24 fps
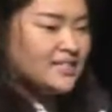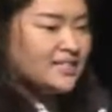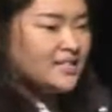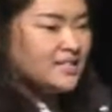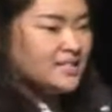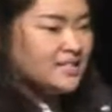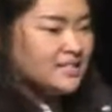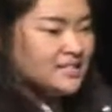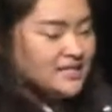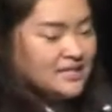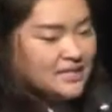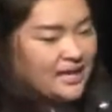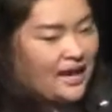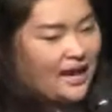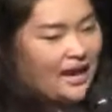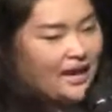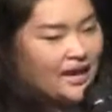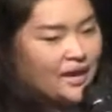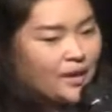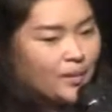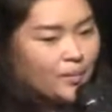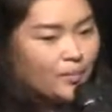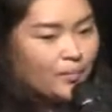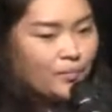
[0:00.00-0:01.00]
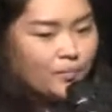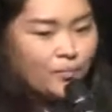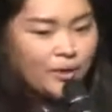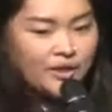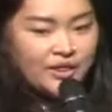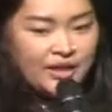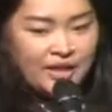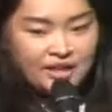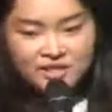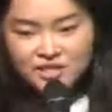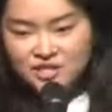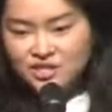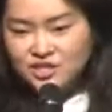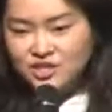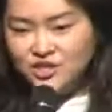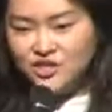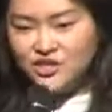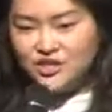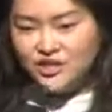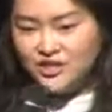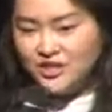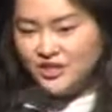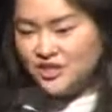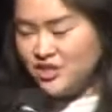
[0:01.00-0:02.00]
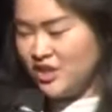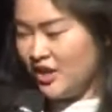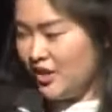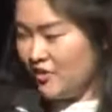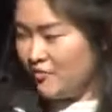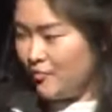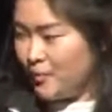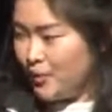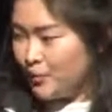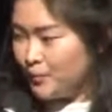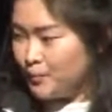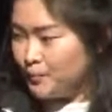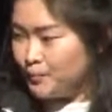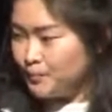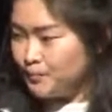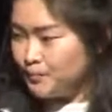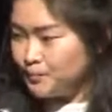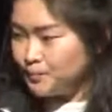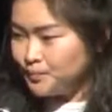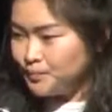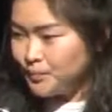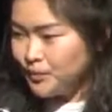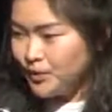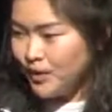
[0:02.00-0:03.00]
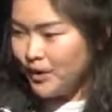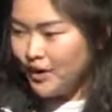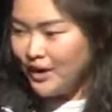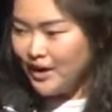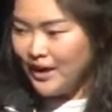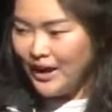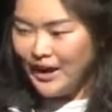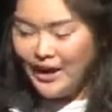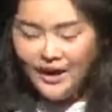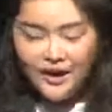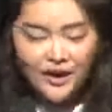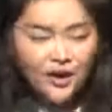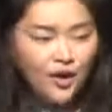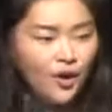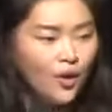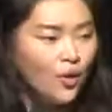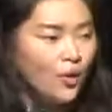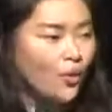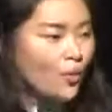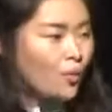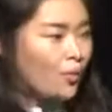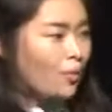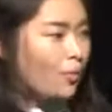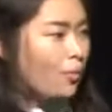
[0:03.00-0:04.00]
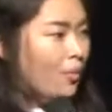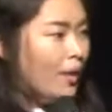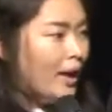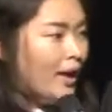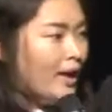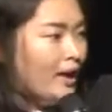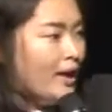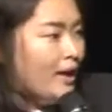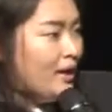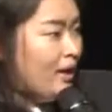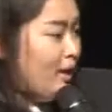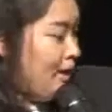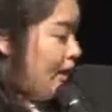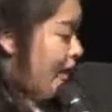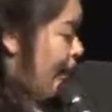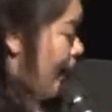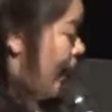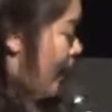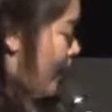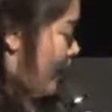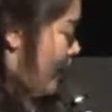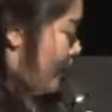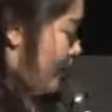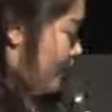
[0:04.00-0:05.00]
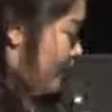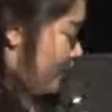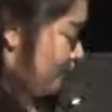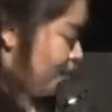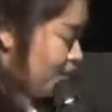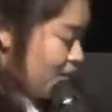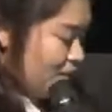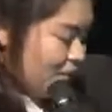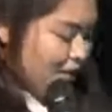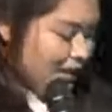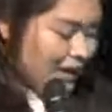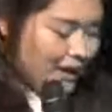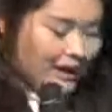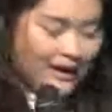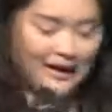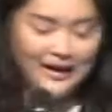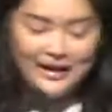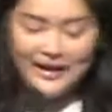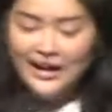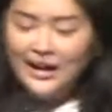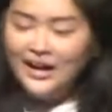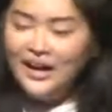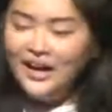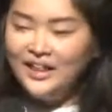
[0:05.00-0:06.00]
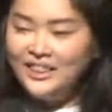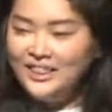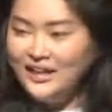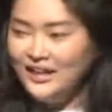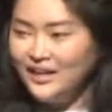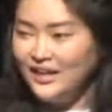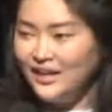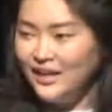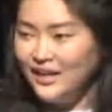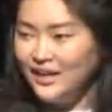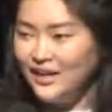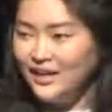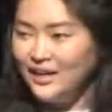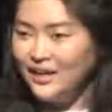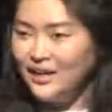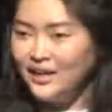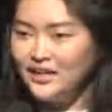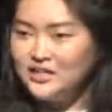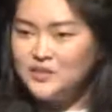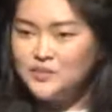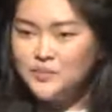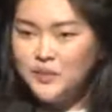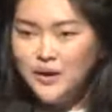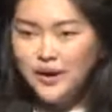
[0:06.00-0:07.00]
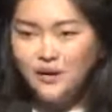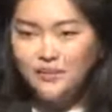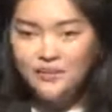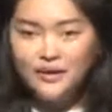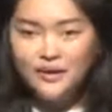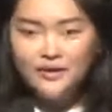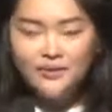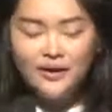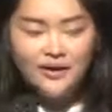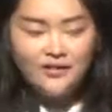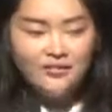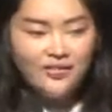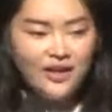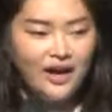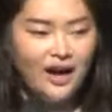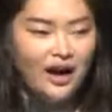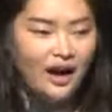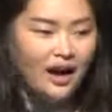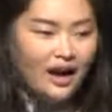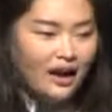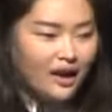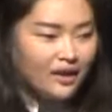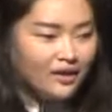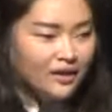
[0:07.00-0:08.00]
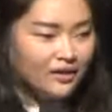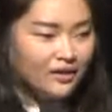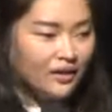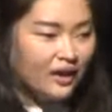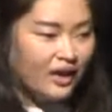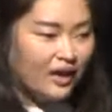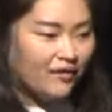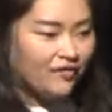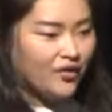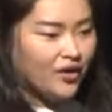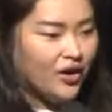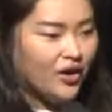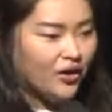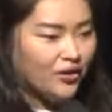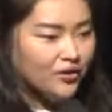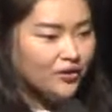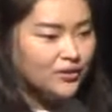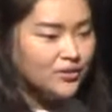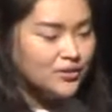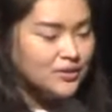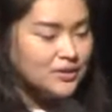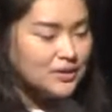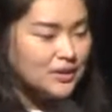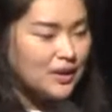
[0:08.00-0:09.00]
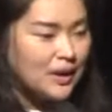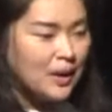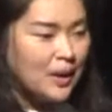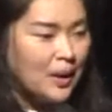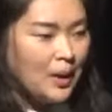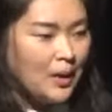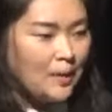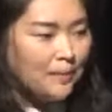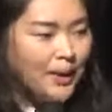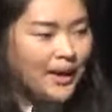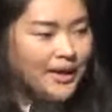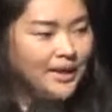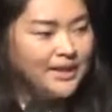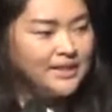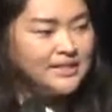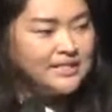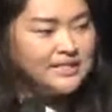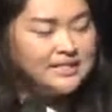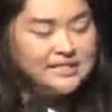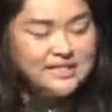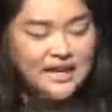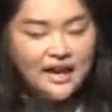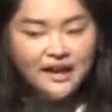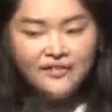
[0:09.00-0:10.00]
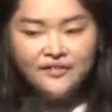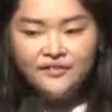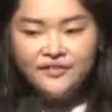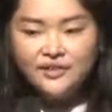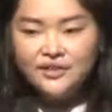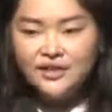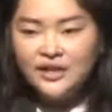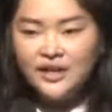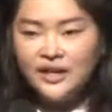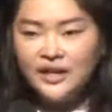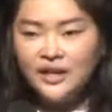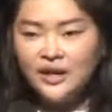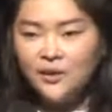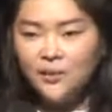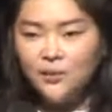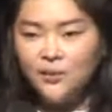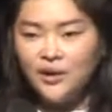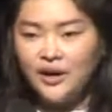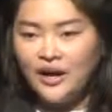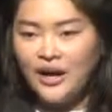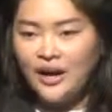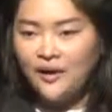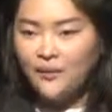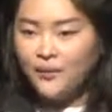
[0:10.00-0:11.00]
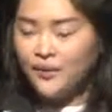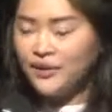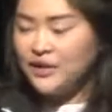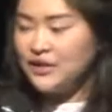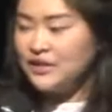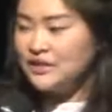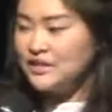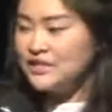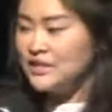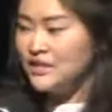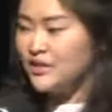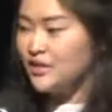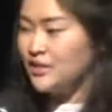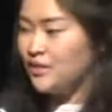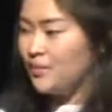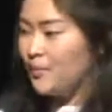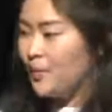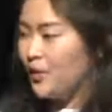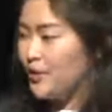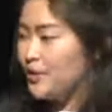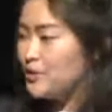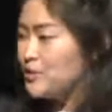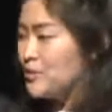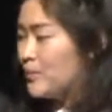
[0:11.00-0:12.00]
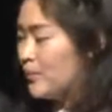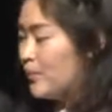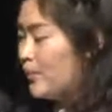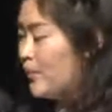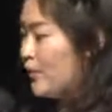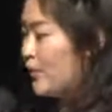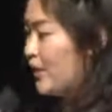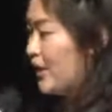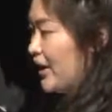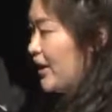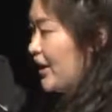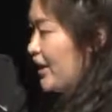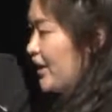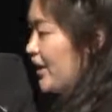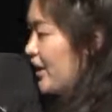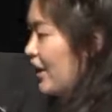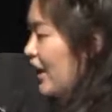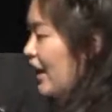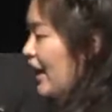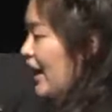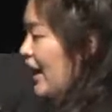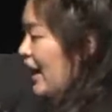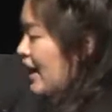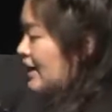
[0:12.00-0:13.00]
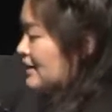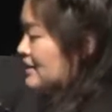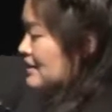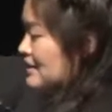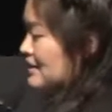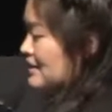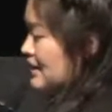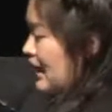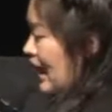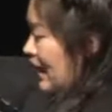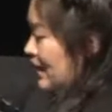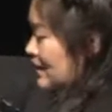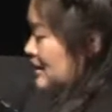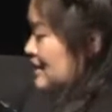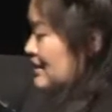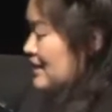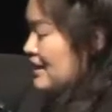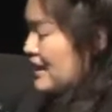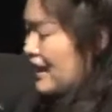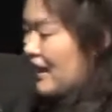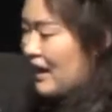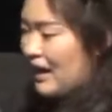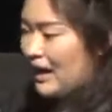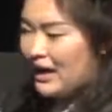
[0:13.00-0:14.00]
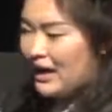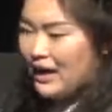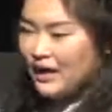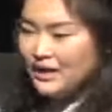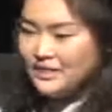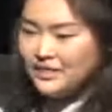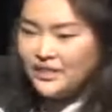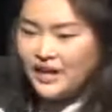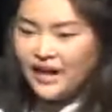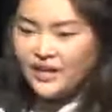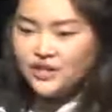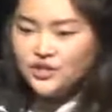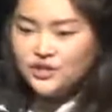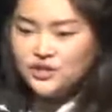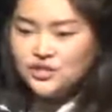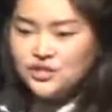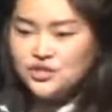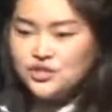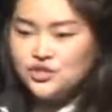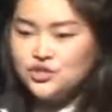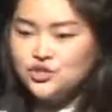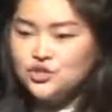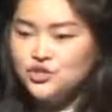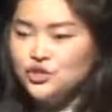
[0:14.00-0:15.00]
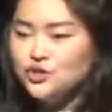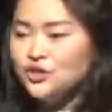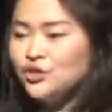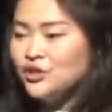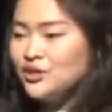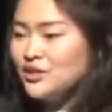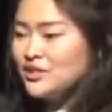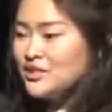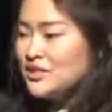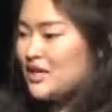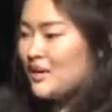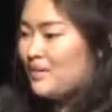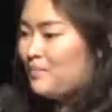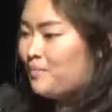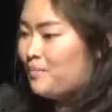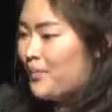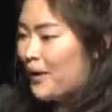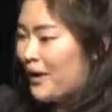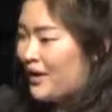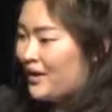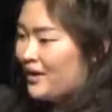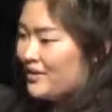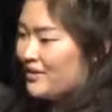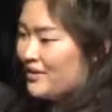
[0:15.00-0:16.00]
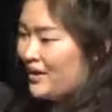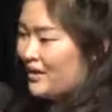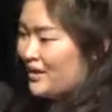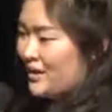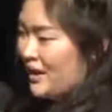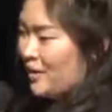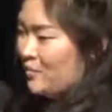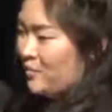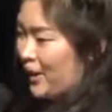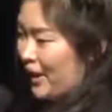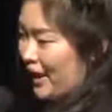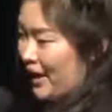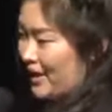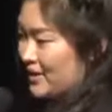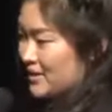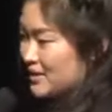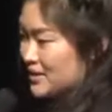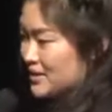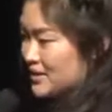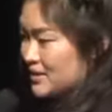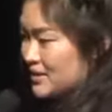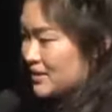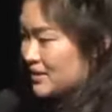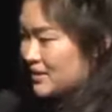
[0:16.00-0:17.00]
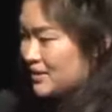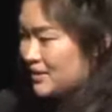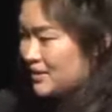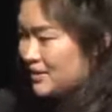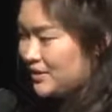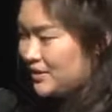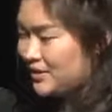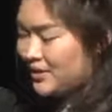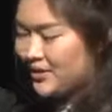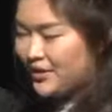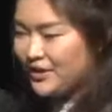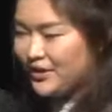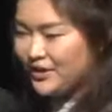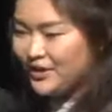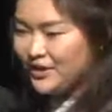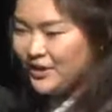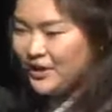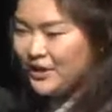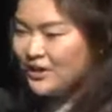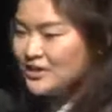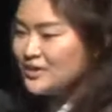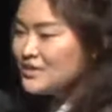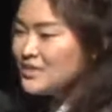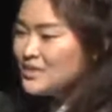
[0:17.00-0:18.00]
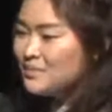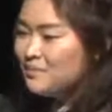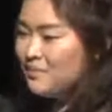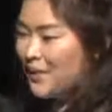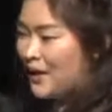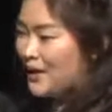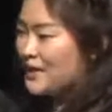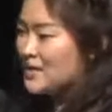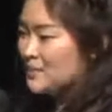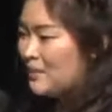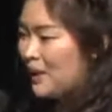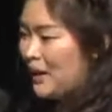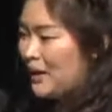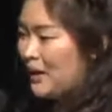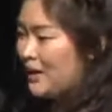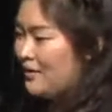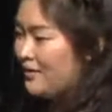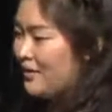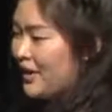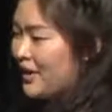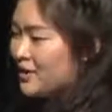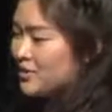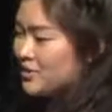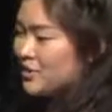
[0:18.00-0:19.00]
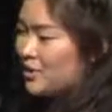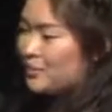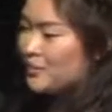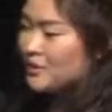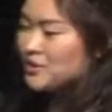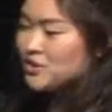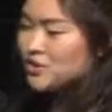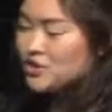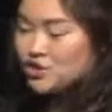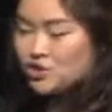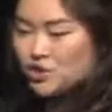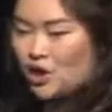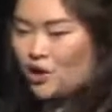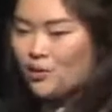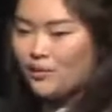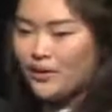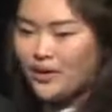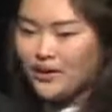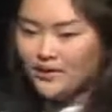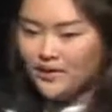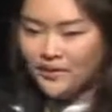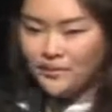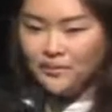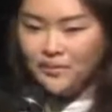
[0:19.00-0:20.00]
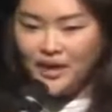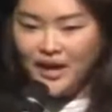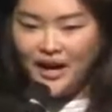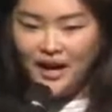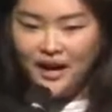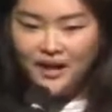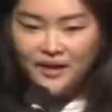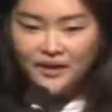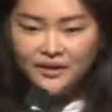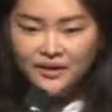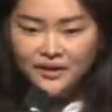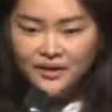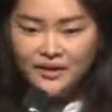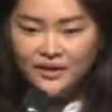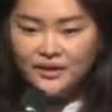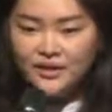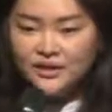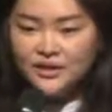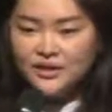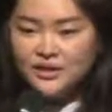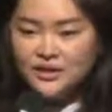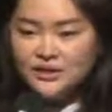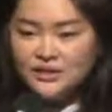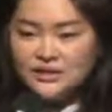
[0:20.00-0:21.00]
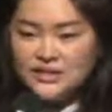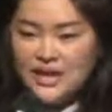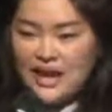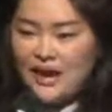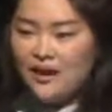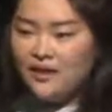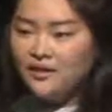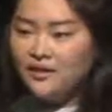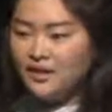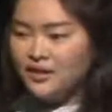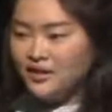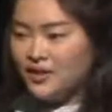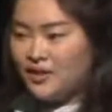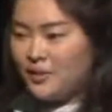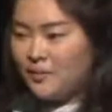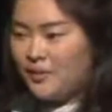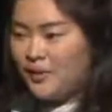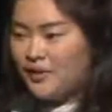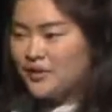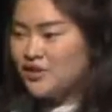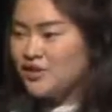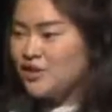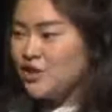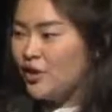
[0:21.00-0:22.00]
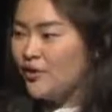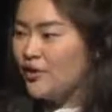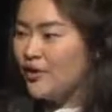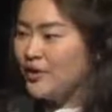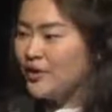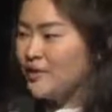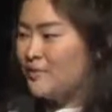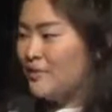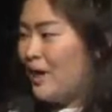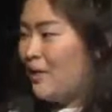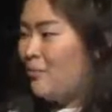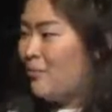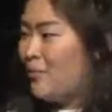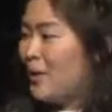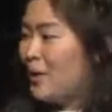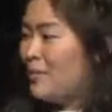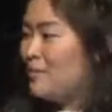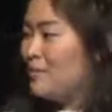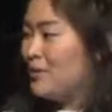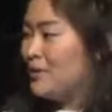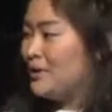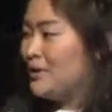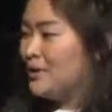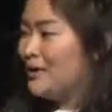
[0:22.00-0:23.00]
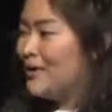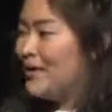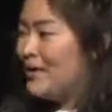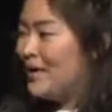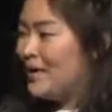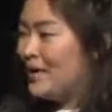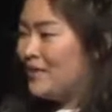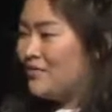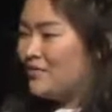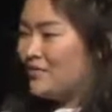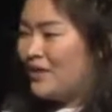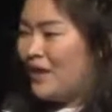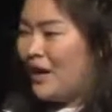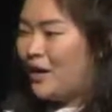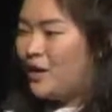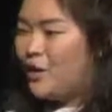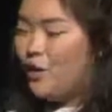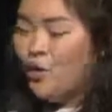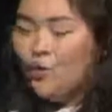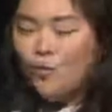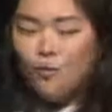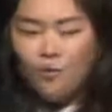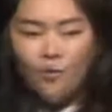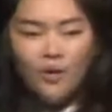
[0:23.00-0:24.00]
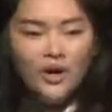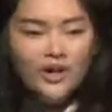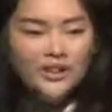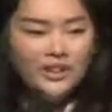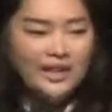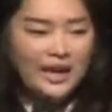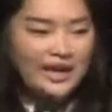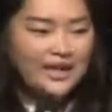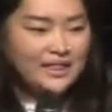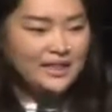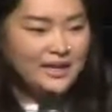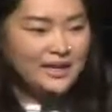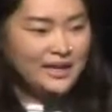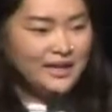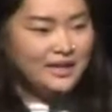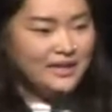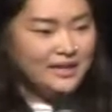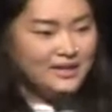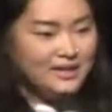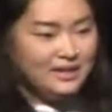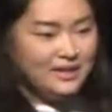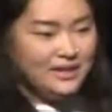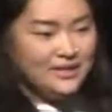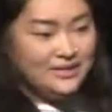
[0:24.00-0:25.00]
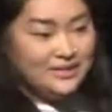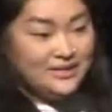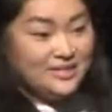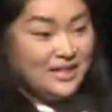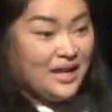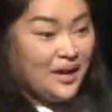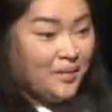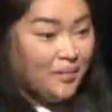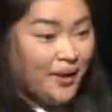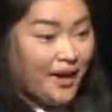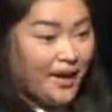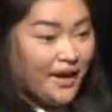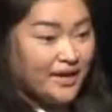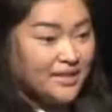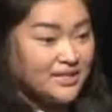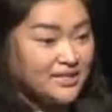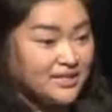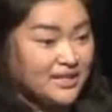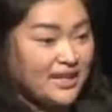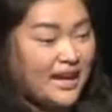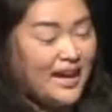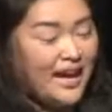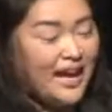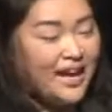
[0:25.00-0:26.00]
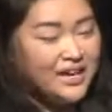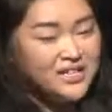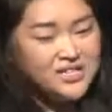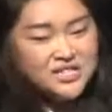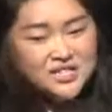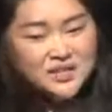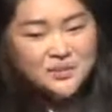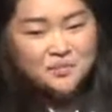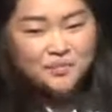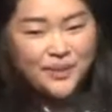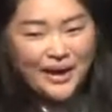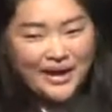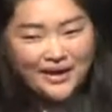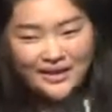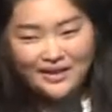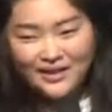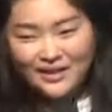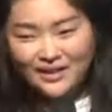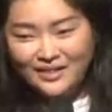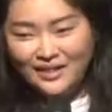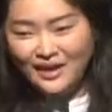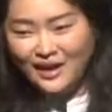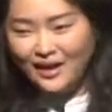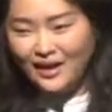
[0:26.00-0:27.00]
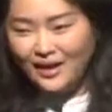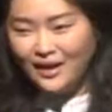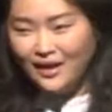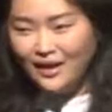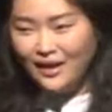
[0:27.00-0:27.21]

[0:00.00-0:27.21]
is the same with our student achievement. Okay? And I think it's probably one of the harder life goals, but it's definitely what I would consider the most rewarding, is this idea that students are better than their best. It's the best part of our job is showing them that, showing them that we believe that what they think is their best, they're actually better than that.